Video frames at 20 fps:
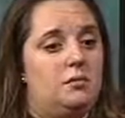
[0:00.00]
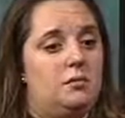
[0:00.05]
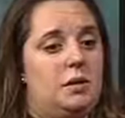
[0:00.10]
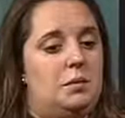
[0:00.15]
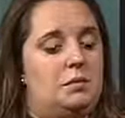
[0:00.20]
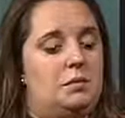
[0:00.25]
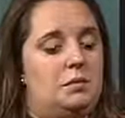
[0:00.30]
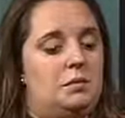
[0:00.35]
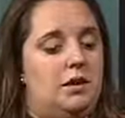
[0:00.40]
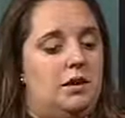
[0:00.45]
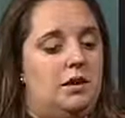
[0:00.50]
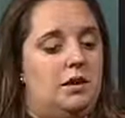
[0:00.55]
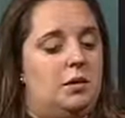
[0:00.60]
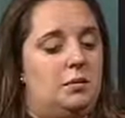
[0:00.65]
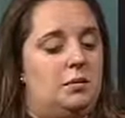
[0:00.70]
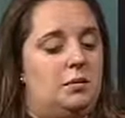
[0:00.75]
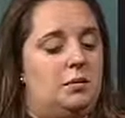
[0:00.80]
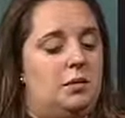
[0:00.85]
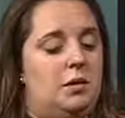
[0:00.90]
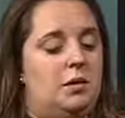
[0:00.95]
People
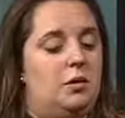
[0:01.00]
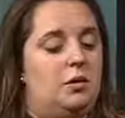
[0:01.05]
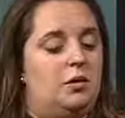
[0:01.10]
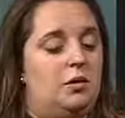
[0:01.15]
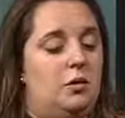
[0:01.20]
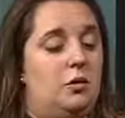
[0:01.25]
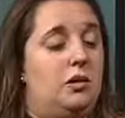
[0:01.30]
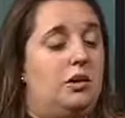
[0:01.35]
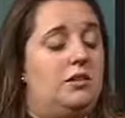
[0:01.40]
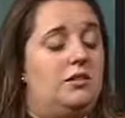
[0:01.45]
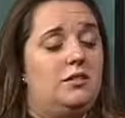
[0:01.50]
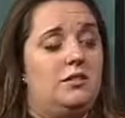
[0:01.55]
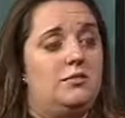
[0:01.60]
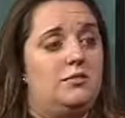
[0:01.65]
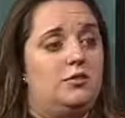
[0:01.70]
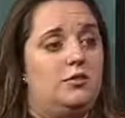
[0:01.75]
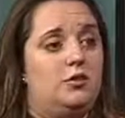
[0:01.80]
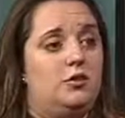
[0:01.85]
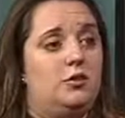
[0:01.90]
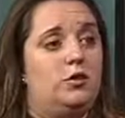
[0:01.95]
become a
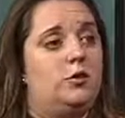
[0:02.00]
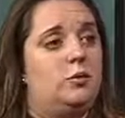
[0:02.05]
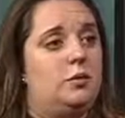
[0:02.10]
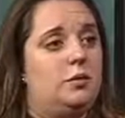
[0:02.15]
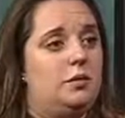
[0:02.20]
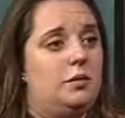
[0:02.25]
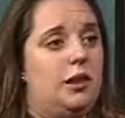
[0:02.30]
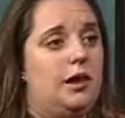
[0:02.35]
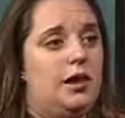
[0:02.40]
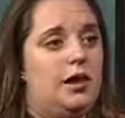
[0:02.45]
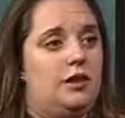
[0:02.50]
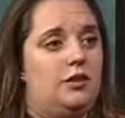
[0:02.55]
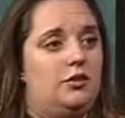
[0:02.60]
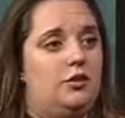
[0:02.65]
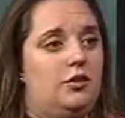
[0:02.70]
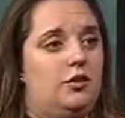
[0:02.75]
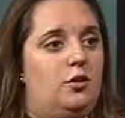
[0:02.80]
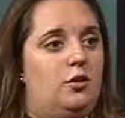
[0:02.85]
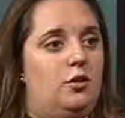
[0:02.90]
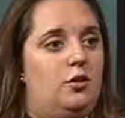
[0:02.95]
cohesive group, getting
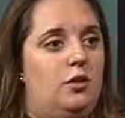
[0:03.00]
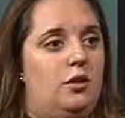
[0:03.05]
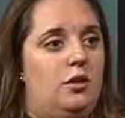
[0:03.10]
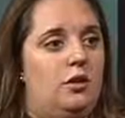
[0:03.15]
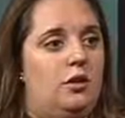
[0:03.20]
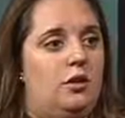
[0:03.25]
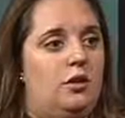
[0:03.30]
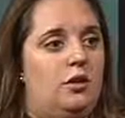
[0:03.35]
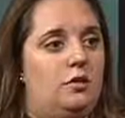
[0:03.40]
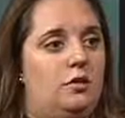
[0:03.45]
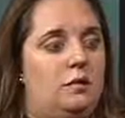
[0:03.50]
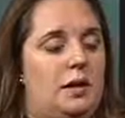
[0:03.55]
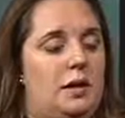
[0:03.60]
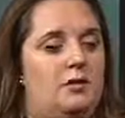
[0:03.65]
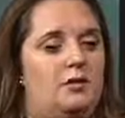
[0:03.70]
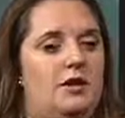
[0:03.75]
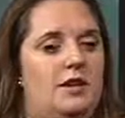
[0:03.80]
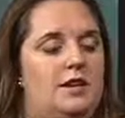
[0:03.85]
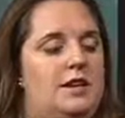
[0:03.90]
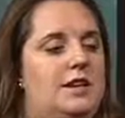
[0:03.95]
to
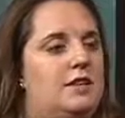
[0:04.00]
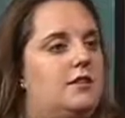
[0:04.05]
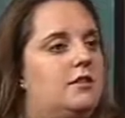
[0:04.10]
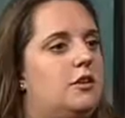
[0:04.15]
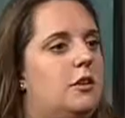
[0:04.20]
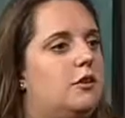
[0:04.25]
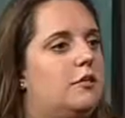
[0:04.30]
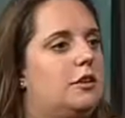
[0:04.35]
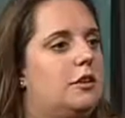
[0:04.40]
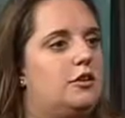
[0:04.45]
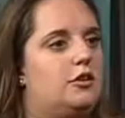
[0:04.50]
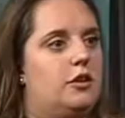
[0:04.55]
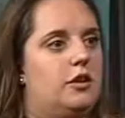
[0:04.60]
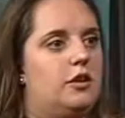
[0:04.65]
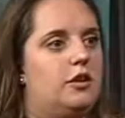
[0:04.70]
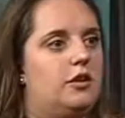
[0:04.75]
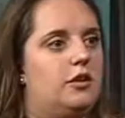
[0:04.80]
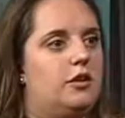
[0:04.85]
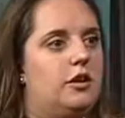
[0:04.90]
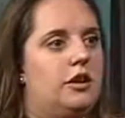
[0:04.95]
bounce ideas off each
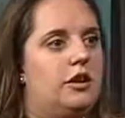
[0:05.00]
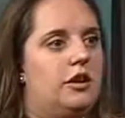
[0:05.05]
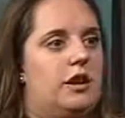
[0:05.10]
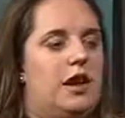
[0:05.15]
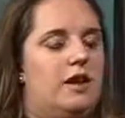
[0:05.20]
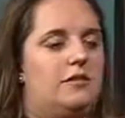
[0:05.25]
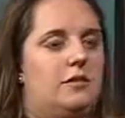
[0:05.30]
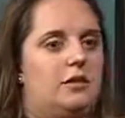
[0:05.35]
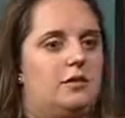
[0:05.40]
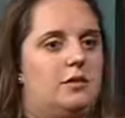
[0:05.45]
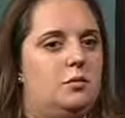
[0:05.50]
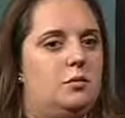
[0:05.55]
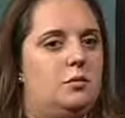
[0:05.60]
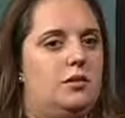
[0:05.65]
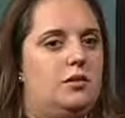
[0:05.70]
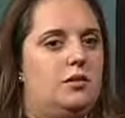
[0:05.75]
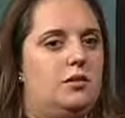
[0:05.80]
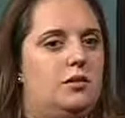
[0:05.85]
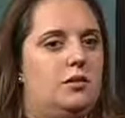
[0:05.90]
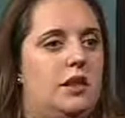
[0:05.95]
other and having
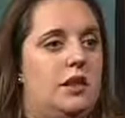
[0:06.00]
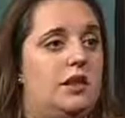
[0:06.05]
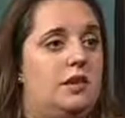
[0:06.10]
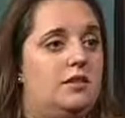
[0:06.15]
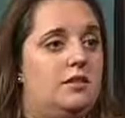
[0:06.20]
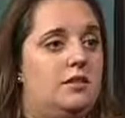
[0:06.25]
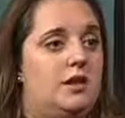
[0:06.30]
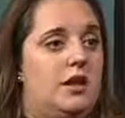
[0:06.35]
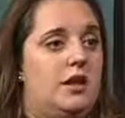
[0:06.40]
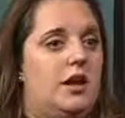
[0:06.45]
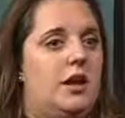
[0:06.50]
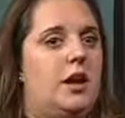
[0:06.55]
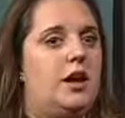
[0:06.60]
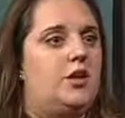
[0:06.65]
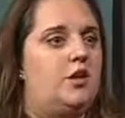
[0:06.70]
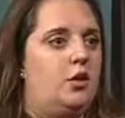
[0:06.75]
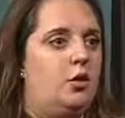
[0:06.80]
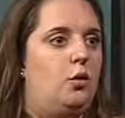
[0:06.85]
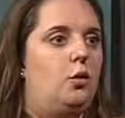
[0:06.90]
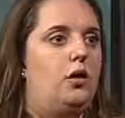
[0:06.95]
someone that can say, I
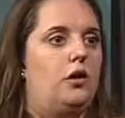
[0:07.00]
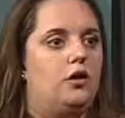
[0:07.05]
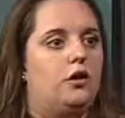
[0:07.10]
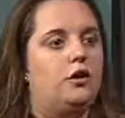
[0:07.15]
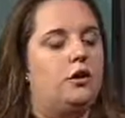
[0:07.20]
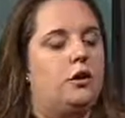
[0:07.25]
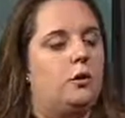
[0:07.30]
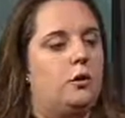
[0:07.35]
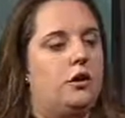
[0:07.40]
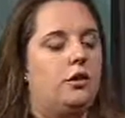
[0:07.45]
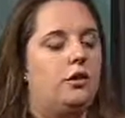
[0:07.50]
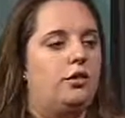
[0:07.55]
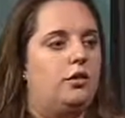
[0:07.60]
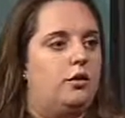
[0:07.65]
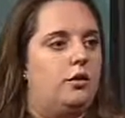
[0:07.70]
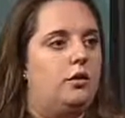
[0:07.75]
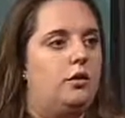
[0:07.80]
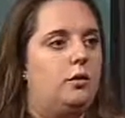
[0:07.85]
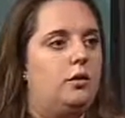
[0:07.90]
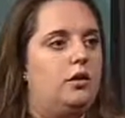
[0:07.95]
know what you're going
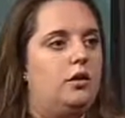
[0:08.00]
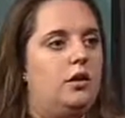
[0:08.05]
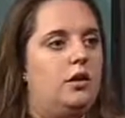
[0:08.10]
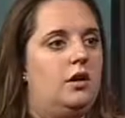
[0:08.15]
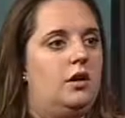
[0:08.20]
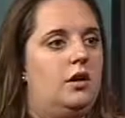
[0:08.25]
through.